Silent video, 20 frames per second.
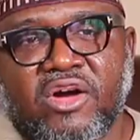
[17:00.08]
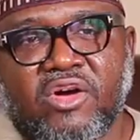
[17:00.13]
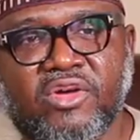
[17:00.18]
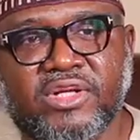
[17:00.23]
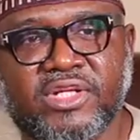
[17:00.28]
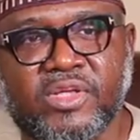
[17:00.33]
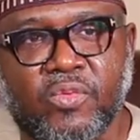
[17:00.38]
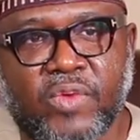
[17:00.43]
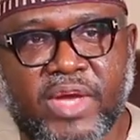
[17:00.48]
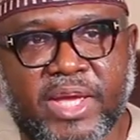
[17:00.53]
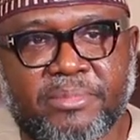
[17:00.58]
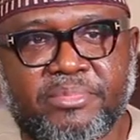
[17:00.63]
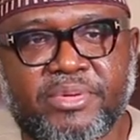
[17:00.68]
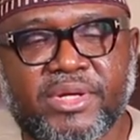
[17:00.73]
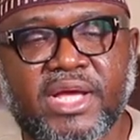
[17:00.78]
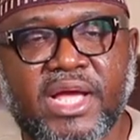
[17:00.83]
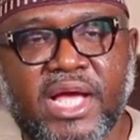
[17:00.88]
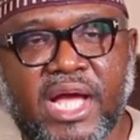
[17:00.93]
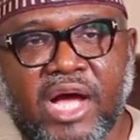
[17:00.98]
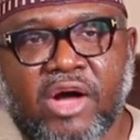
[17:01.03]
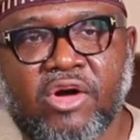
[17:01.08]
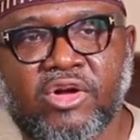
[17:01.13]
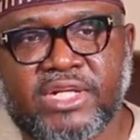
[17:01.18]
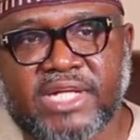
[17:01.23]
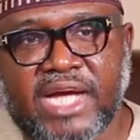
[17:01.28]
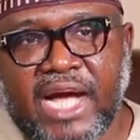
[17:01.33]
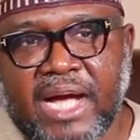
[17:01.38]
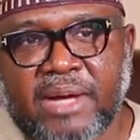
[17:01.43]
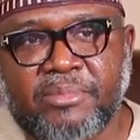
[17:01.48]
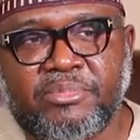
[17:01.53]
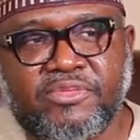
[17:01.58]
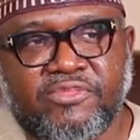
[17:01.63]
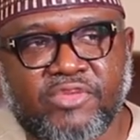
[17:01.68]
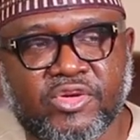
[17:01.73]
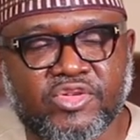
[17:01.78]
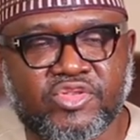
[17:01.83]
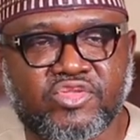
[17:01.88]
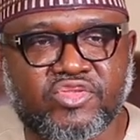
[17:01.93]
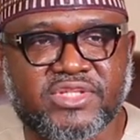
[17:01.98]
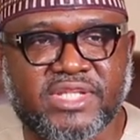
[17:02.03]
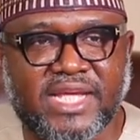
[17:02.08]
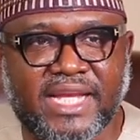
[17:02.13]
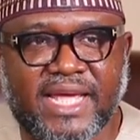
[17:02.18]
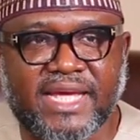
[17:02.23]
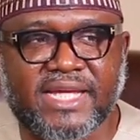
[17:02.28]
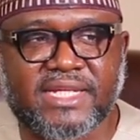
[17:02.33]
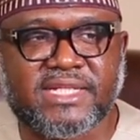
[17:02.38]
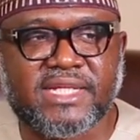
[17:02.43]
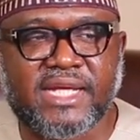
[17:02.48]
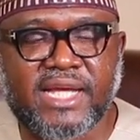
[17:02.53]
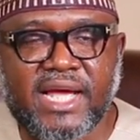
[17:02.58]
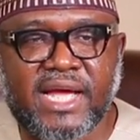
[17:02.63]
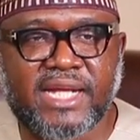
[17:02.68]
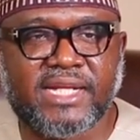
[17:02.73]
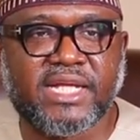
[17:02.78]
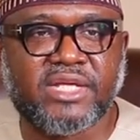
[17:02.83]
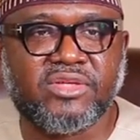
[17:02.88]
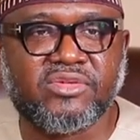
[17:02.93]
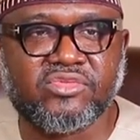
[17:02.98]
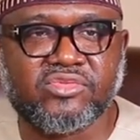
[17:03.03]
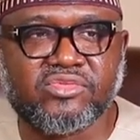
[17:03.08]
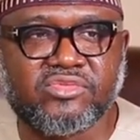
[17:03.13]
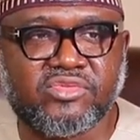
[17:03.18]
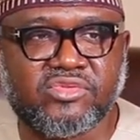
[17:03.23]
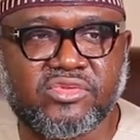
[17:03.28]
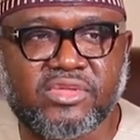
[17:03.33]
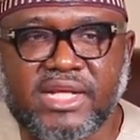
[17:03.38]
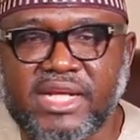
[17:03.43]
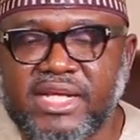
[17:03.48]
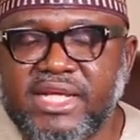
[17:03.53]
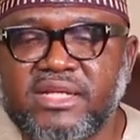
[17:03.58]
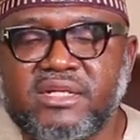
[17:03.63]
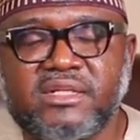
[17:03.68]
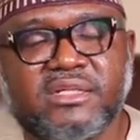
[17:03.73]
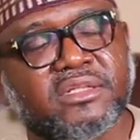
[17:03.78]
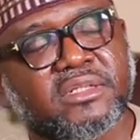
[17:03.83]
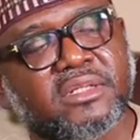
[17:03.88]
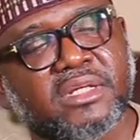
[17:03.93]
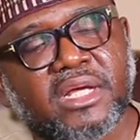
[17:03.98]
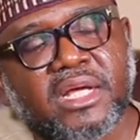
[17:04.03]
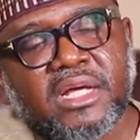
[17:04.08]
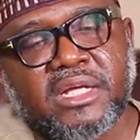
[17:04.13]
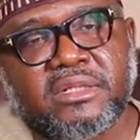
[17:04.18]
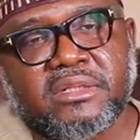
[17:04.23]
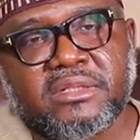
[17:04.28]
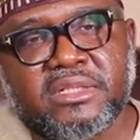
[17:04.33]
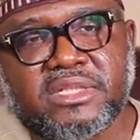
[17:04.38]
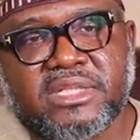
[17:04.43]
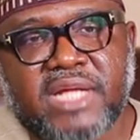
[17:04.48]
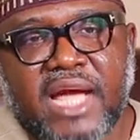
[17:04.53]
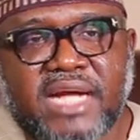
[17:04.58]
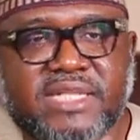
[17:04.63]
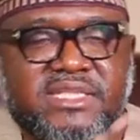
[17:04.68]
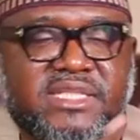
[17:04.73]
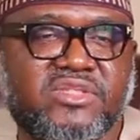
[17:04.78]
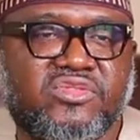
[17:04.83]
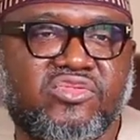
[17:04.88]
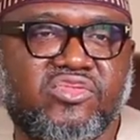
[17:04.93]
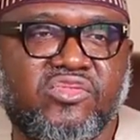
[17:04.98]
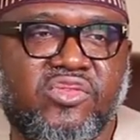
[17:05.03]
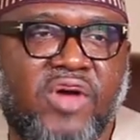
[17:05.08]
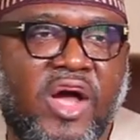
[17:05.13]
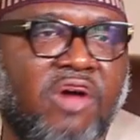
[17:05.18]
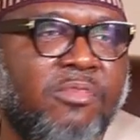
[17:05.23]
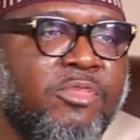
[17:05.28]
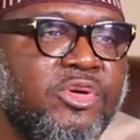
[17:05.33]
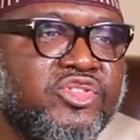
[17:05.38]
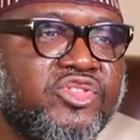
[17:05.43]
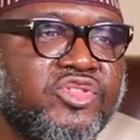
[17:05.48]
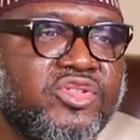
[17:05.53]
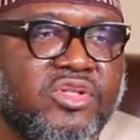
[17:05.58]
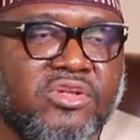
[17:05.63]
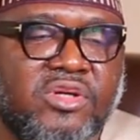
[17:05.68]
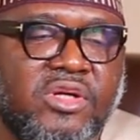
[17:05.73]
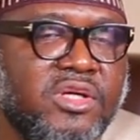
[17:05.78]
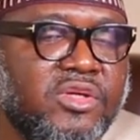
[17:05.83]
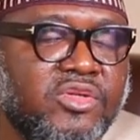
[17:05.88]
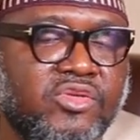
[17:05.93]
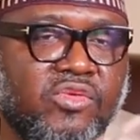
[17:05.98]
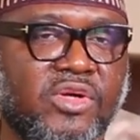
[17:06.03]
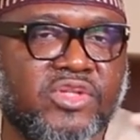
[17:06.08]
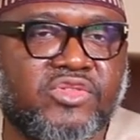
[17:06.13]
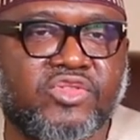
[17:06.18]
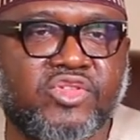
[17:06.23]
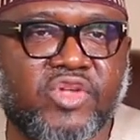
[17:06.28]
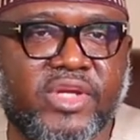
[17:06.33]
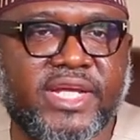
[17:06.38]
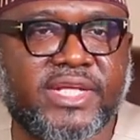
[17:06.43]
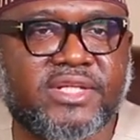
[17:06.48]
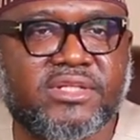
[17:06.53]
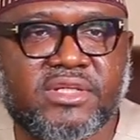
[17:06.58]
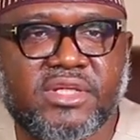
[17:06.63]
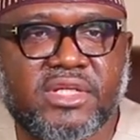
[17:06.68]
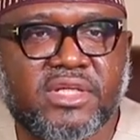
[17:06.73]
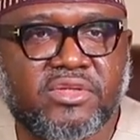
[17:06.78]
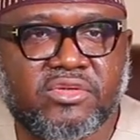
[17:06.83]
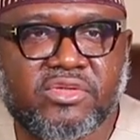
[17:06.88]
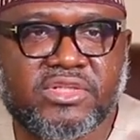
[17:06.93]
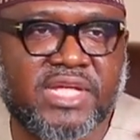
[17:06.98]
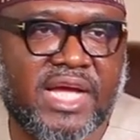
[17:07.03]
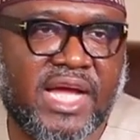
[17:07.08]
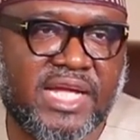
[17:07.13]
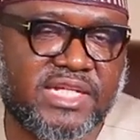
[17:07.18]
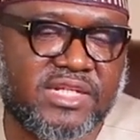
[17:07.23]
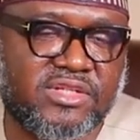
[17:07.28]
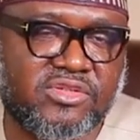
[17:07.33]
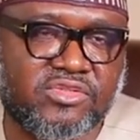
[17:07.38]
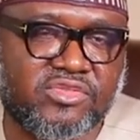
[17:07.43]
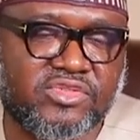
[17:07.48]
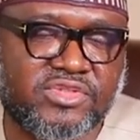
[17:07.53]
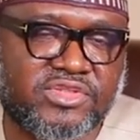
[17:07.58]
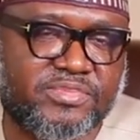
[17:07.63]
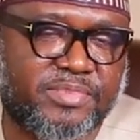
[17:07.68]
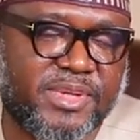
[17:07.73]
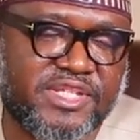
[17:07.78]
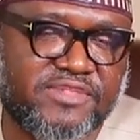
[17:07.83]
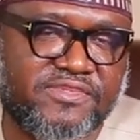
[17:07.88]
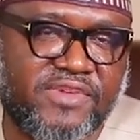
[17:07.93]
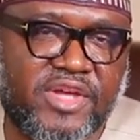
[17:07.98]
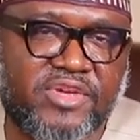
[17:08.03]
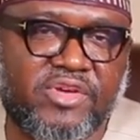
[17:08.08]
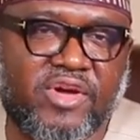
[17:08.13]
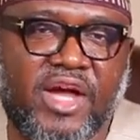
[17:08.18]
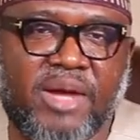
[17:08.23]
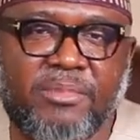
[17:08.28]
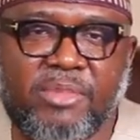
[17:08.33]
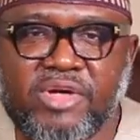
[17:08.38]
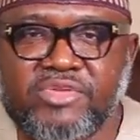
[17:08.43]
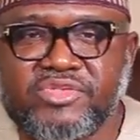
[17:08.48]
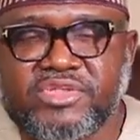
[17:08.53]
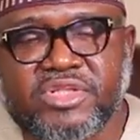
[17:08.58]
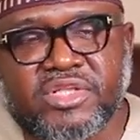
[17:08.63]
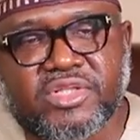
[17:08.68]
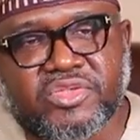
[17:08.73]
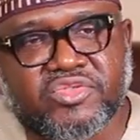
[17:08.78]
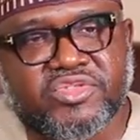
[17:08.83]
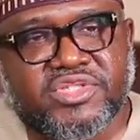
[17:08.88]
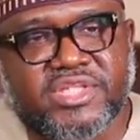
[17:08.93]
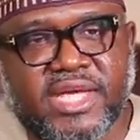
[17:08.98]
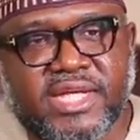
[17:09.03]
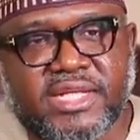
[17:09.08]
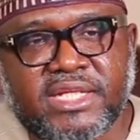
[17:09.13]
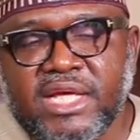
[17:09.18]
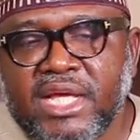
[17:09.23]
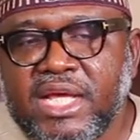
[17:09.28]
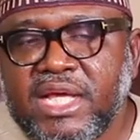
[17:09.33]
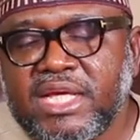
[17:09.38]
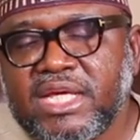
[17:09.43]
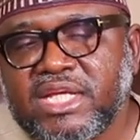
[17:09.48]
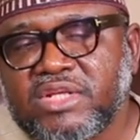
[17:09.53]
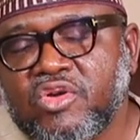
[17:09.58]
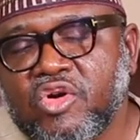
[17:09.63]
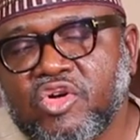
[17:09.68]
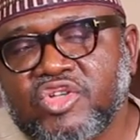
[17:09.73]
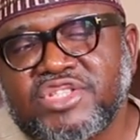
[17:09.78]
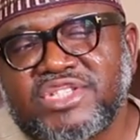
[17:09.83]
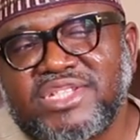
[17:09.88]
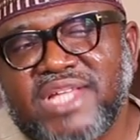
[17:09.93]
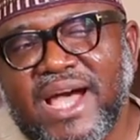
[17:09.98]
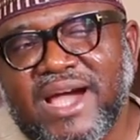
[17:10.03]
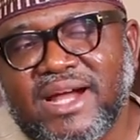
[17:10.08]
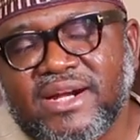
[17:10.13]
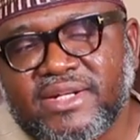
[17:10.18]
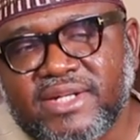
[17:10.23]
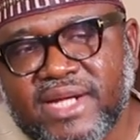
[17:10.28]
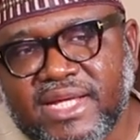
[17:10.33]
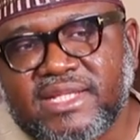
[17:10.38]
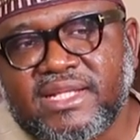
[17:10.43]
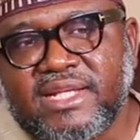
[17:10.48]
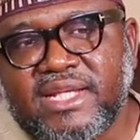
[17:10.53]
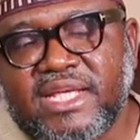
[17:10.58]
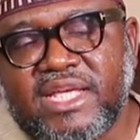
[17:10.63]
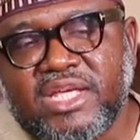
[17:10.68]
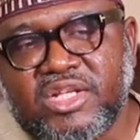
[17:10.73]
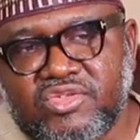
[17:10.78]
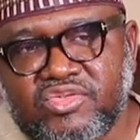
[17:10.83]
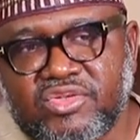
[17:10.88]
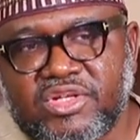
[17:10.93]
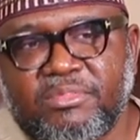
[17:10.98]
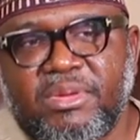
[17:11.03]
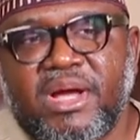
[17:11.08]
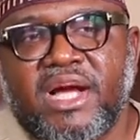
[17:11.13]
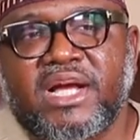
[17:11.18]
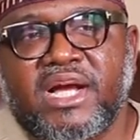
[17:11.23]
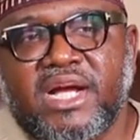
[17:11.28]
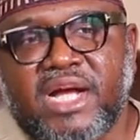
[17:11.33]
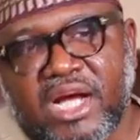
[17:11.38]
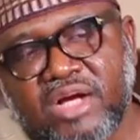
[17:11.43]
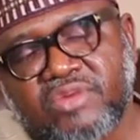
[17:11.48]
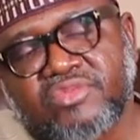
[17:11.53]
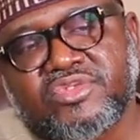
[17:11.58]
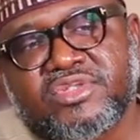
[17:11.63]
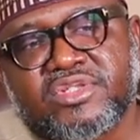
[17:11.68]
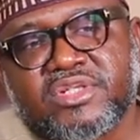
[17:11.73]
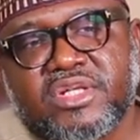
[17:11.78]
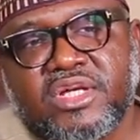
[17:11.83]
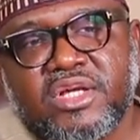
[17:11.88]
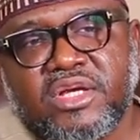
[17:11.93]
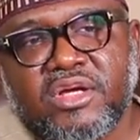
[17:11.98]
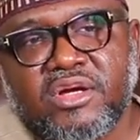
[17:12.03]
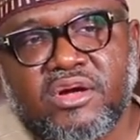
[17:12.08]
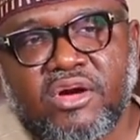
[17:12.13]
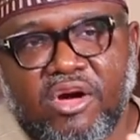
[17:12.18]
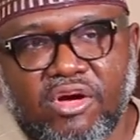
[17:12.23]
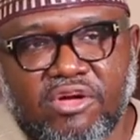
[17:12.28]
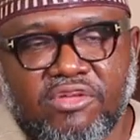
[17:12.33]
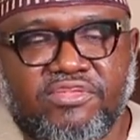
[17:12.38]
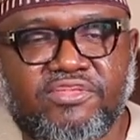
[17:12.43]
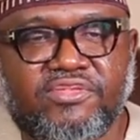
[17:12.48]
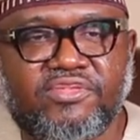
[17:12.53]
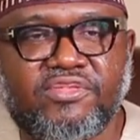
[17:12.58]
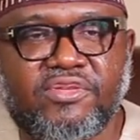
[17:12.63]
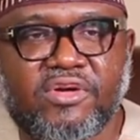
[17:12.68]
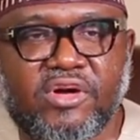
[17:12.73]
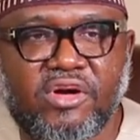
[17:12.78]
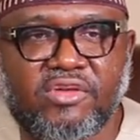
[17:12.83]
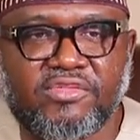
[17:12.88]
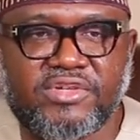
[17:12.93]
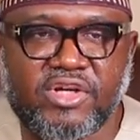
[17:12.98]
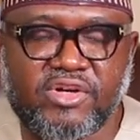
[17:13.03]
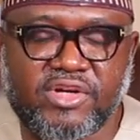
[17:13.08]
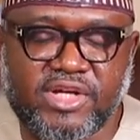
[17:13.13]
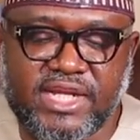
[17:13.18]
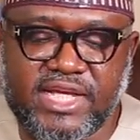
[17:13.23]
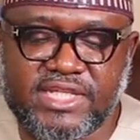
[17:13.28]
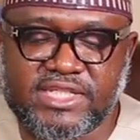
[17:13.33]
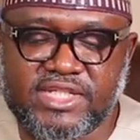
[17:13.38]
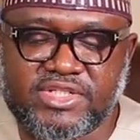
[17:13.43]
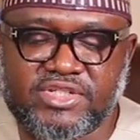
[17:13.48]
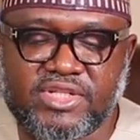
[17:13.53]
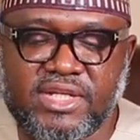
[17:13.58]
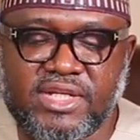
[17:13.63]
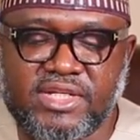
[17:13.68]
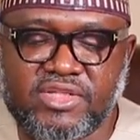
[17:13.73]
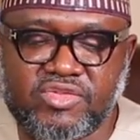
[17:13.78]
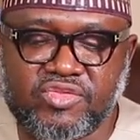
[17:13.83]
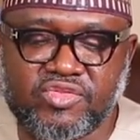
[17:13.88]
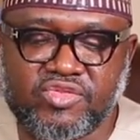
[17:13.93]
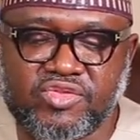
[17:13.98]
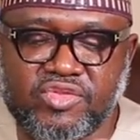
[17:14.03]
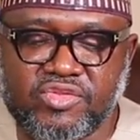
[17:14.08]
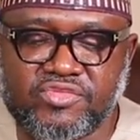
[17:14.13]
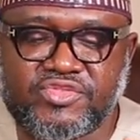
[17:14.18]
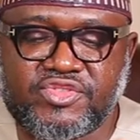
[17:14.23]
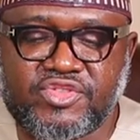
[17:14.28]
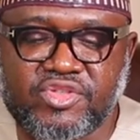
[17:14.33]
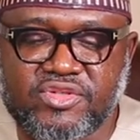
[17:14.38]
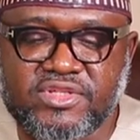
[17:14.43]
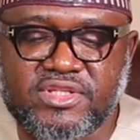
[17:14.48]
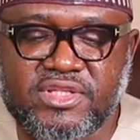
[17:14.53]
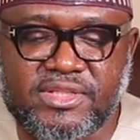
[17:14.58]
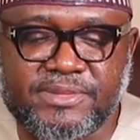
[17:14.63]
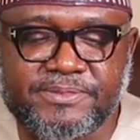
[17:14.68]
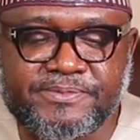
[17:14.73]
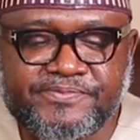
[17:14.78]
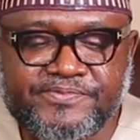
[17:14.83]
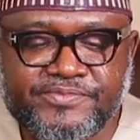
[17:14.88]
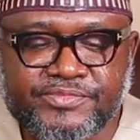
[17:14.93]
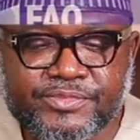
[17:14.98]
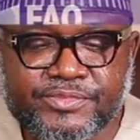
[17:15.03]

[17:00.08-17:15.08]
on the web, on the app, for you to select, and then you click, and it asks you how much you want to donate. And then you specify your amount, you send. It goes directly into the bank account of the organization you've chosen.